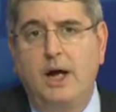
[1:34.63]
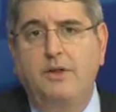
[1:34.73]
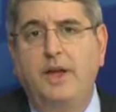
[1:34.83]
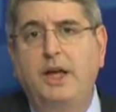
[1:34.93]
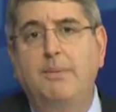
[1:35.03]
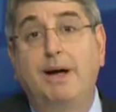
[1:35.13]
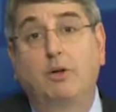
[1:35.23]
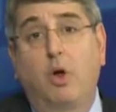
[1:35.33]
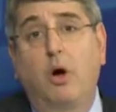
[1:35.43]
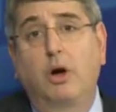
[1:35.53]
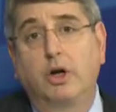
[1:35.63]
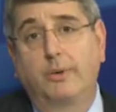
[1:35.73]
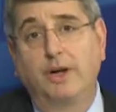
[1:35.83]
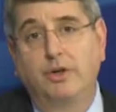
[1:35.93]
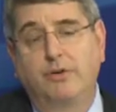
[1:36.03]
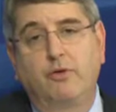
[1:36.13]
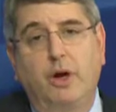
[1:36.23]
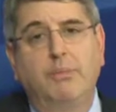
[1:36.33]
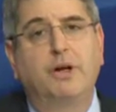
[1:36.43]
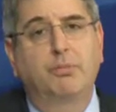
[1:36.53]
thinking about longer durations of
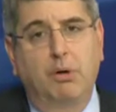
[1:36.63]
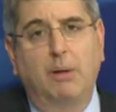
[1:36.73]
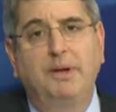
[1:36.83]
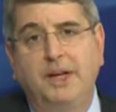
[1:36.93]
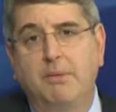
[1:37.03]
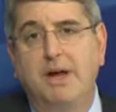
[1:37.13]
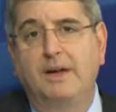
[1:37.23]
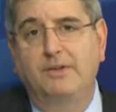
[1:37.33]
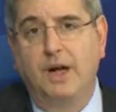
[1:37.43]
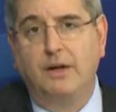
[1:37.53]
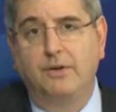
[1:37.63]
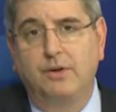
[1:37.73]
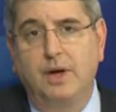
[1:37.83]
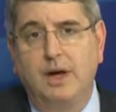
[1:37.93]
treatment is probably going to make sense,